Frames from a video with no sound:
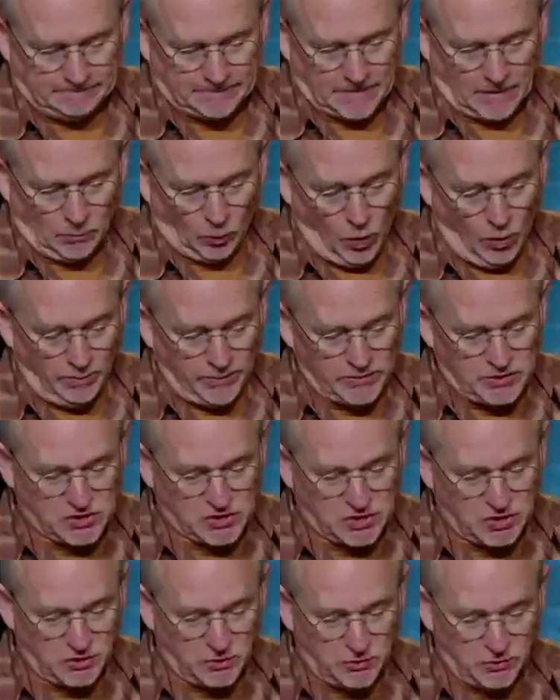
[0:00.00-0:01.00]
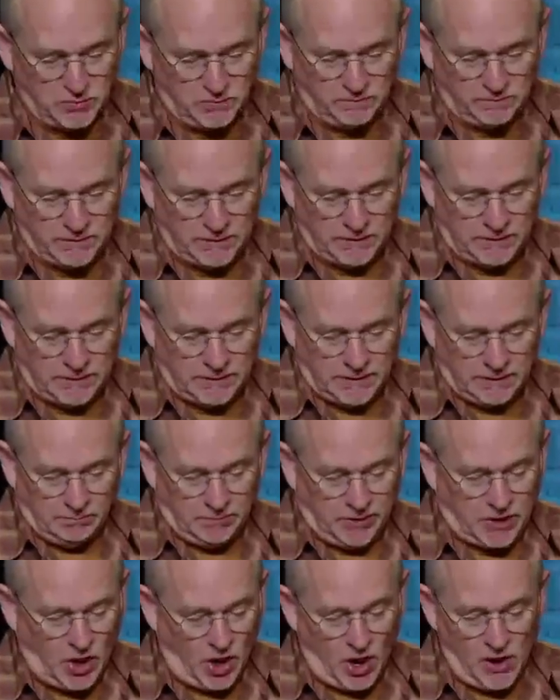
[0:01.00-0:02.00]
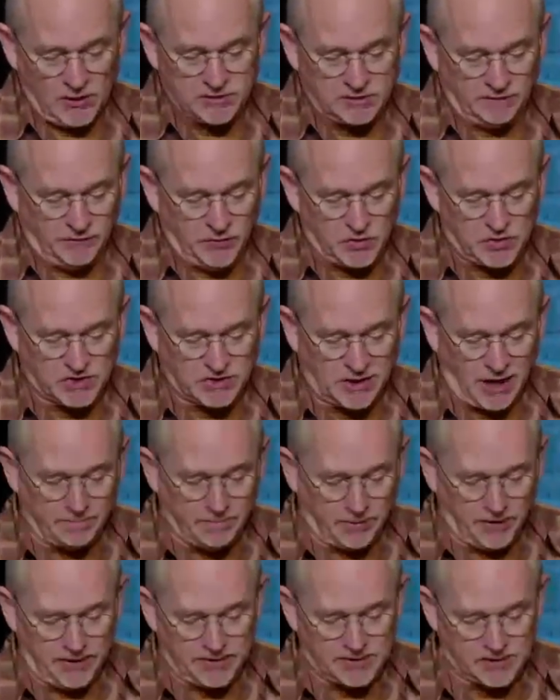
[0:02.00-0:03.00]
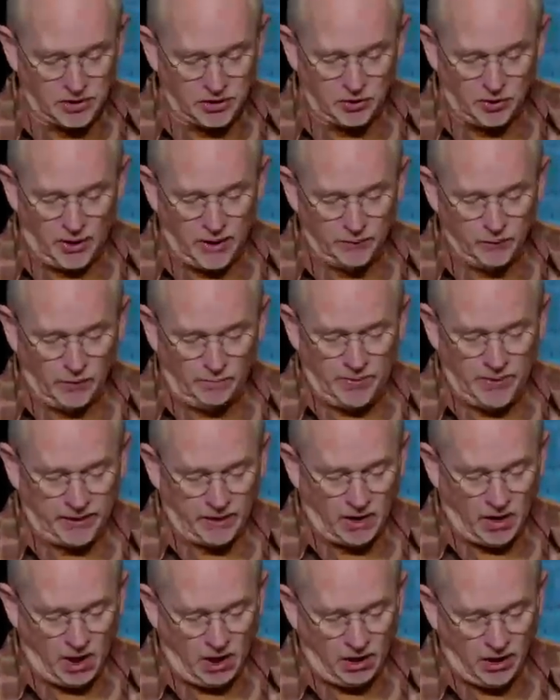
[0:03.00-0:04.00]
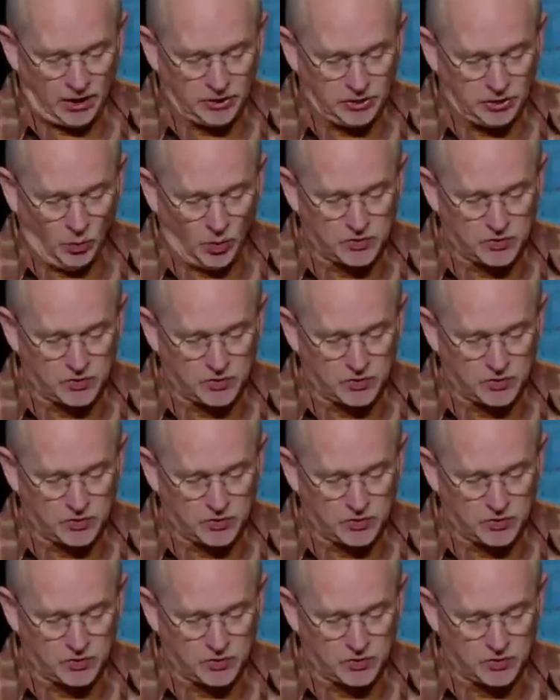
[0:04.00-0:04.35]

Romans 2 because of your stubbornness and your unrepentant heart, you are